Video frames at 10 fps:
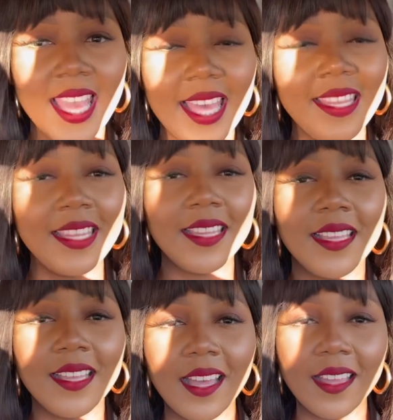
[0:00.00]
And then
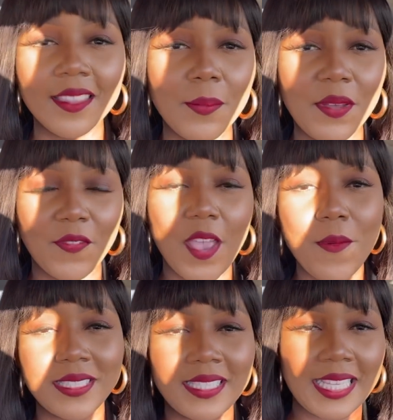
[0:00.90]
the, the buffet
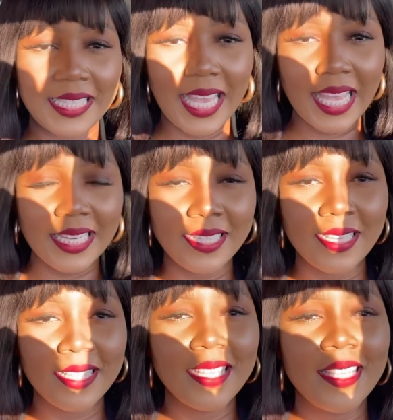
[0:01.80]
was second
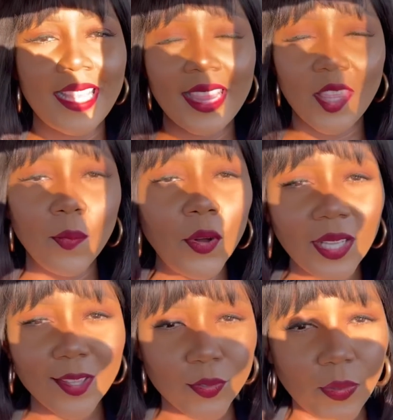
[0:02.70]
since it's at the
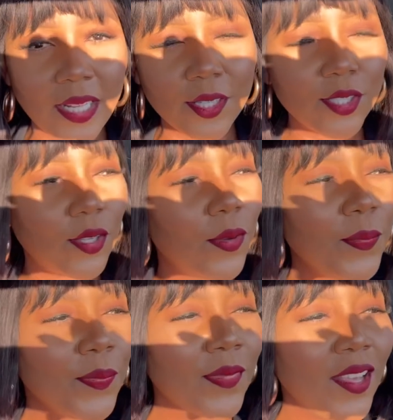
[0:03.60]
mall as well. So
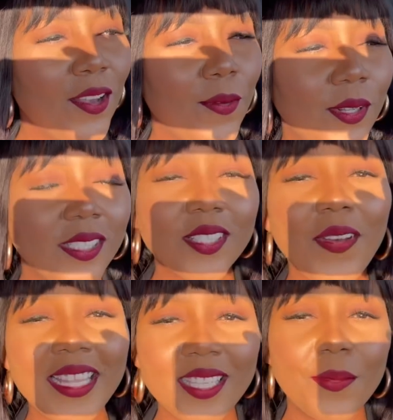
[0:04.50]
we'll just
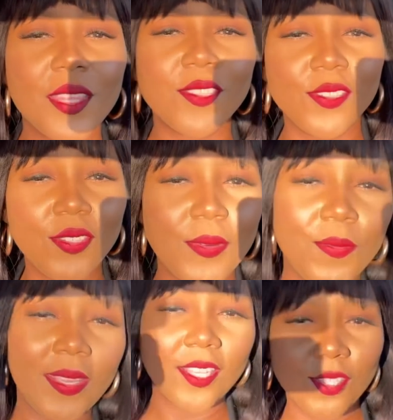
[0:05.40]
find something to do
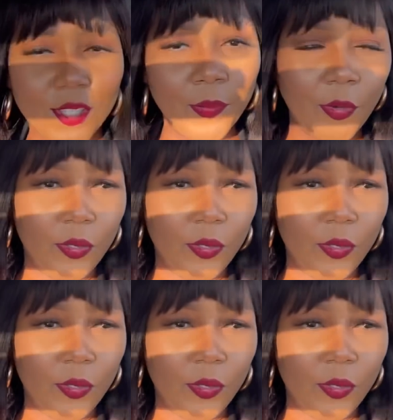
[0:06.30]
when we get to the mall.